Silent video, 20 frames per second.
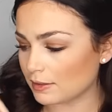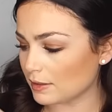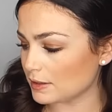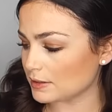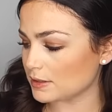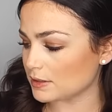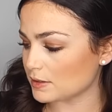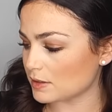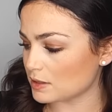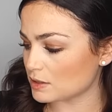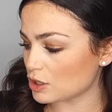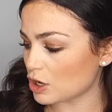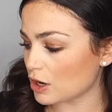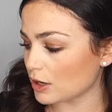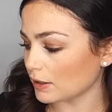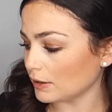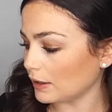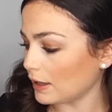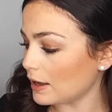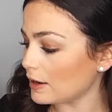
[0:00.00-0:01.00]
This is the
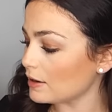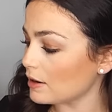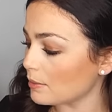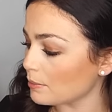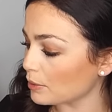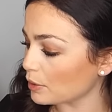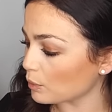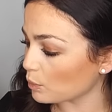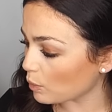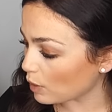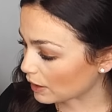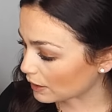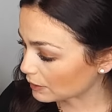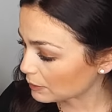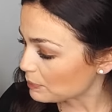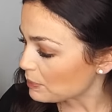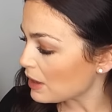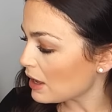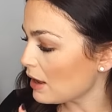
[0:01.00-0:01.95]
Tartelette number one.